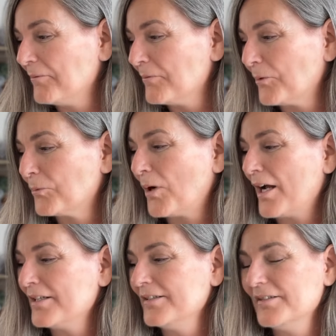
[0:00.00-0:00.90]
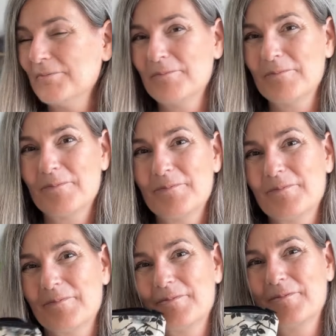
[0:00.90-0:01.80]
one
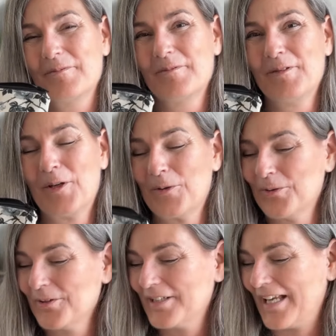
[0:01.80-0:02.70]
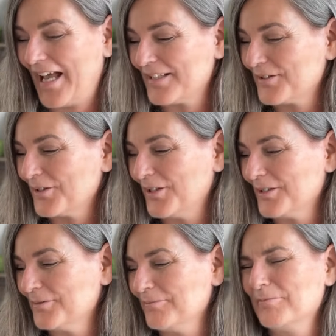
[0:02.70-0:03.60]
new cast
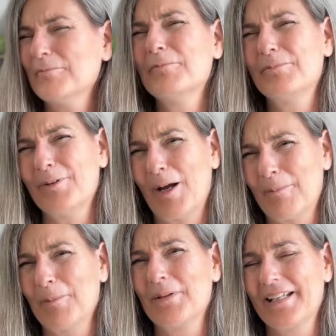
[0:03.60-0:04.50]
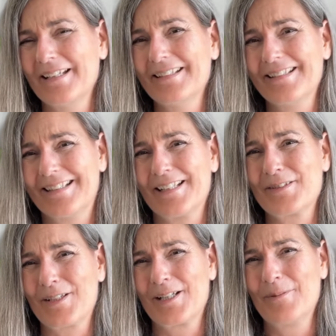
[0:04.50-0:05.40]
on. Probably there's
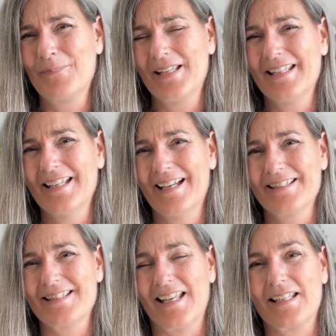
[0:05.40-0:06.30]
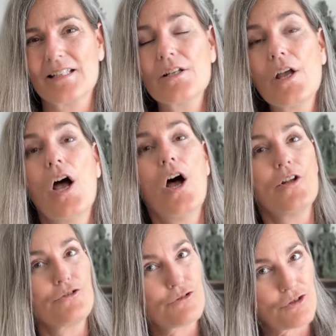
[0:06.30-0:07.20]
gonna be a second,
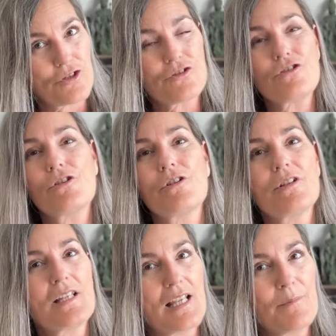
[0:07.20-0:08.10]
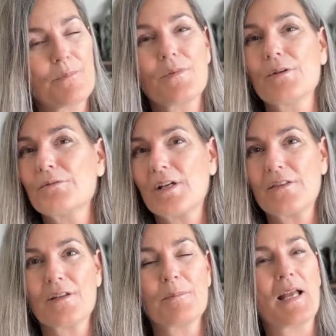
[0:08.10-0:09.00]
just to keep the
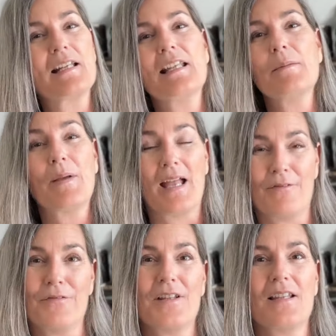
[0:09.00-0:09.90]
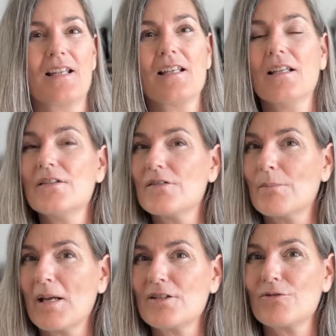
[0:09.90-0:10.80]
rhythm and keep everything
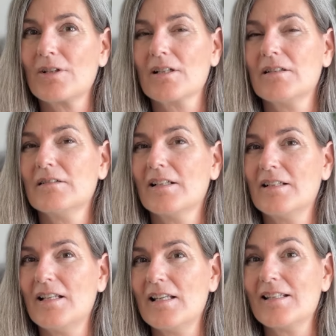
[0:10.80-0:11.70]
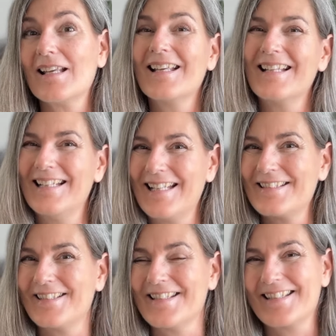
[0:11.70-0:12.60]
symmetrical and neat.
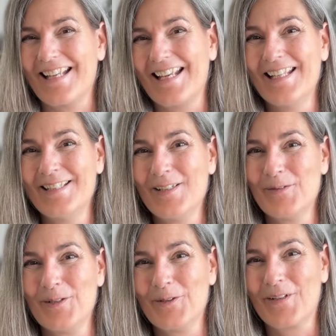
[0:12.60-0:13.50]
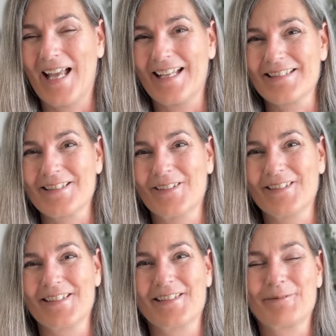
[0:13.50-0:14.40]
Let's just say two new cast
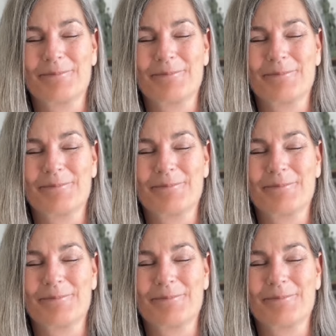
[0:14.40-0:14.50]
ons.